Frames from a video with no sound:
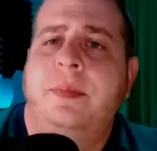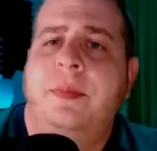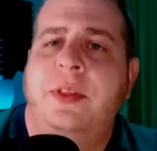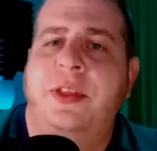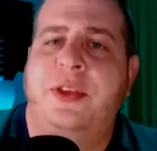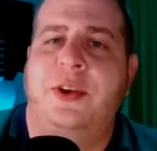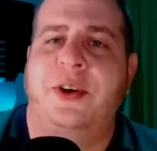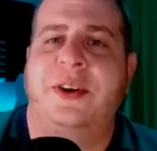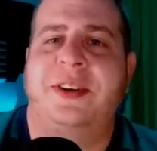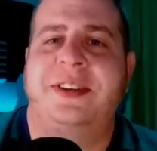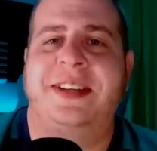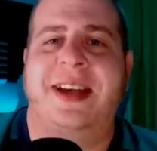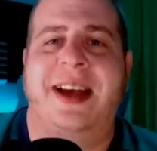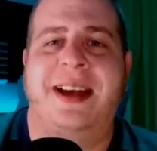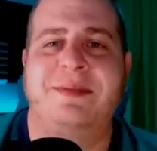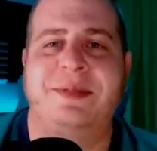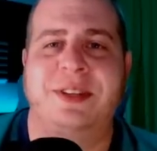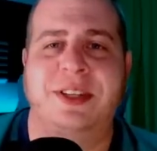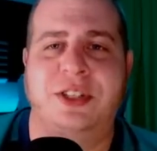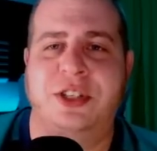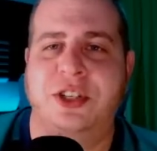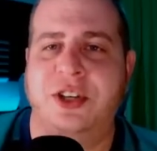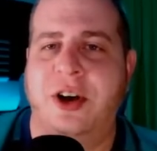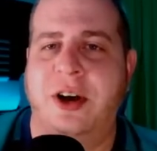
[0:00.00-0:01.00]
Third time's
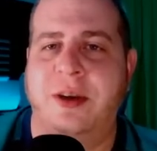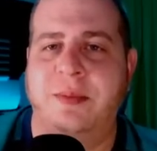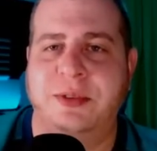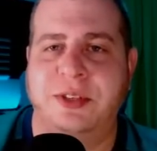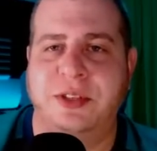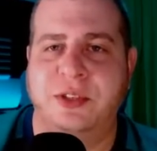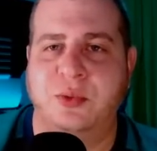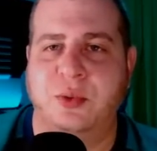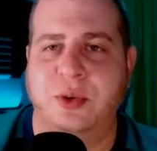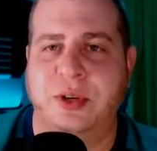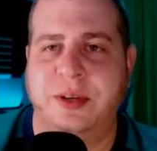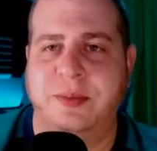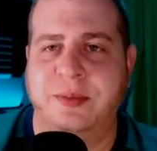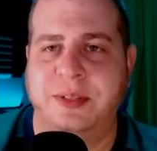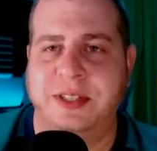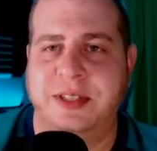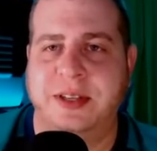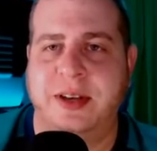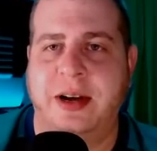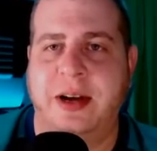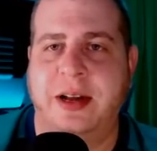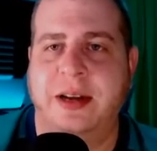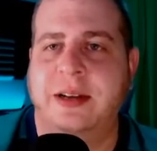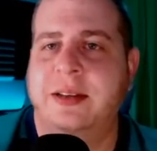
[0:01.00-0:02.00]
the charm, says William
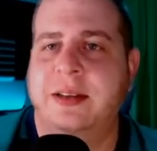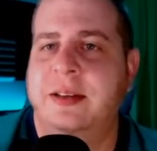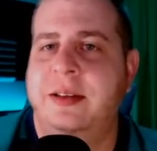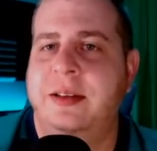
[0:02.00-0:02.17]
Stott.